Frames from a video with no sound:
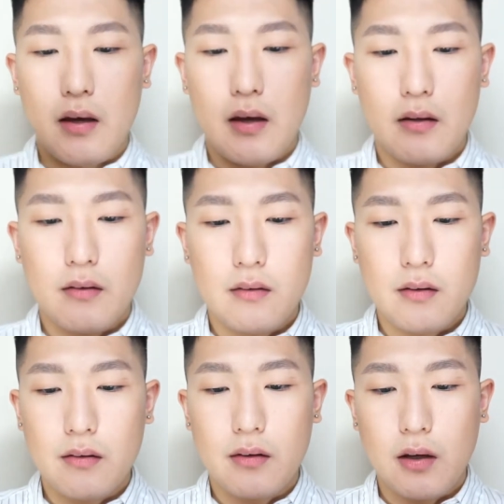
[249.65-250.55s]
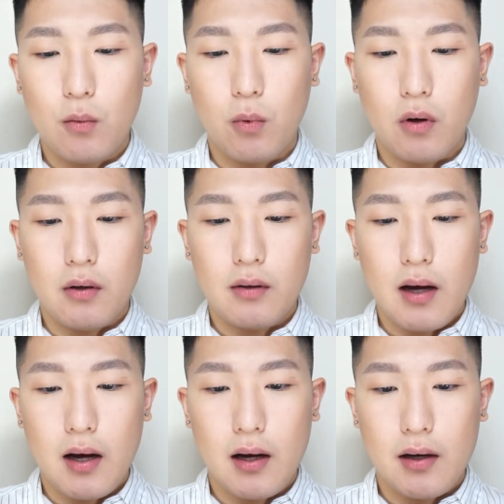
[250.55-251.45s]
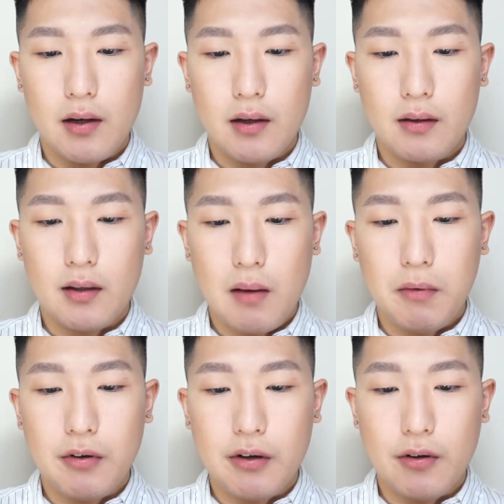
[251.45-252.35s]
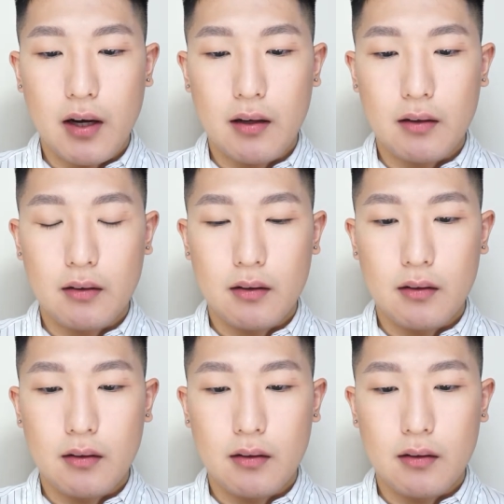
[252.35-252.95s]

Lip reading: And since day one, I never regretted